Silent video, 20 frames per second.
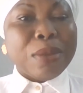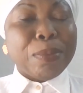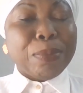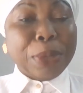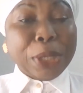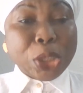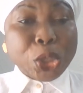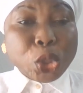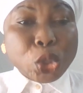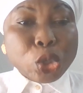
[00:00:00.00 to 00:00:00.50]

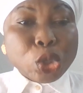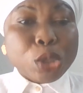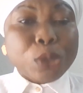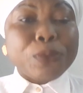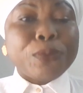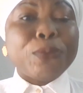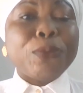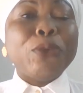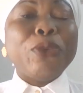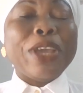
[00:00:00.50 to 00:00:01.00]
Be
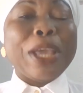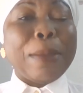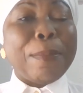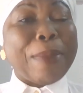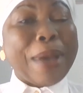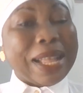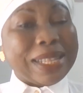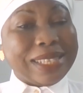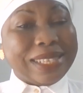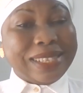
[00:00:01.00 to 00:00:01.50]
truthful
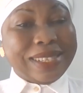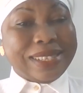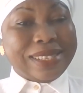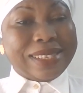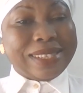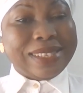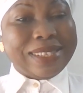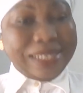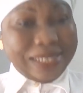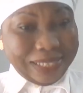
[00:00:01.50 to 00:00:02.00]
about it.
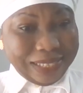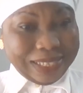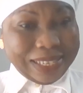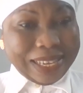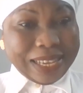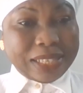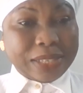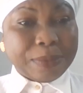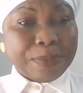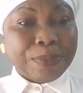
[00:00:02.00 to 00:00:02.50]

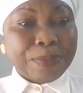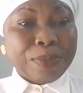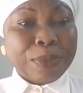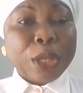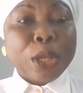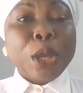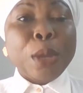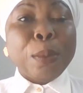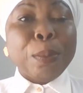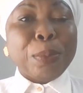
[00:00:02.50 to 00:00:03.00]
Yes.
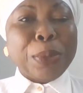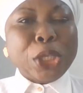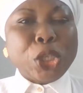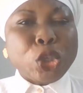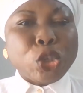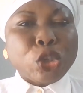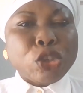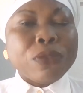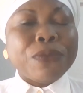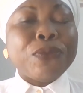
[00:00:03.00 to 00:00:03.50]
Be
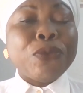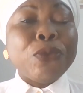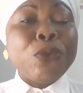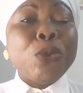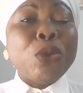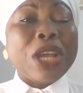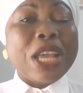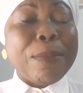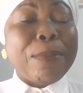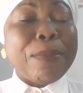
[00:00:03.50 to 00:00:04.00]

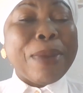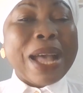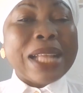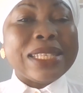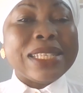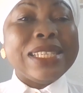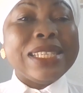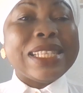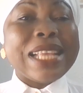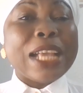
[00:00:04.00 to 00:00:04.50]
truthful
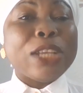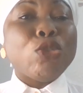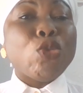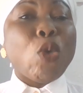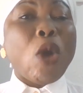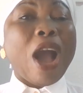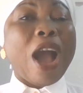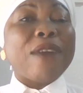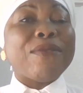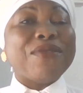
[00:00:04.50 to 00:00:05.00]
about it that
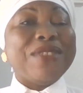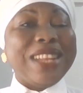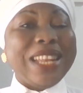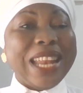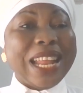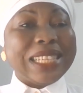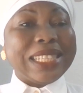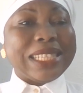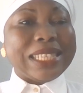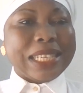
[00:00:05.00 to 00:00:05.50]
you have
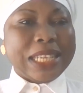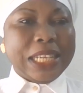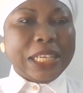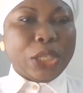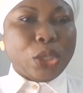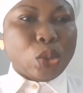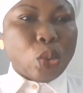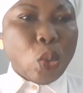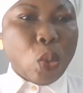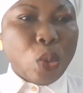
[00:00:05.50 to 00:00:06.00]
let
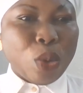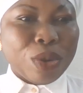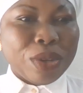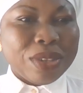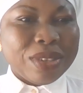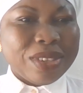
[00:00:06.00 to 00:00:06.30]
it go.